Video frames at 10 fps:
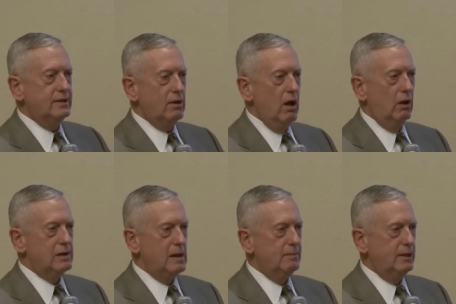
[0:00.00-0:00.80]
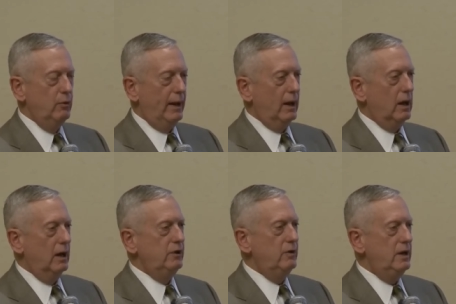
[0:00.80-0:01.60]
scholarships to a
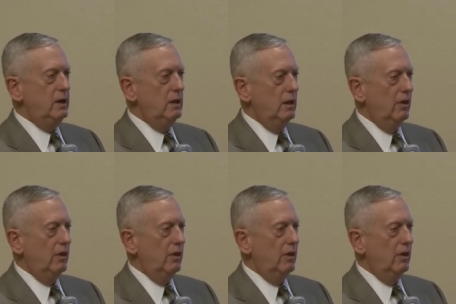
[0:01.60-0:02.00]
hundred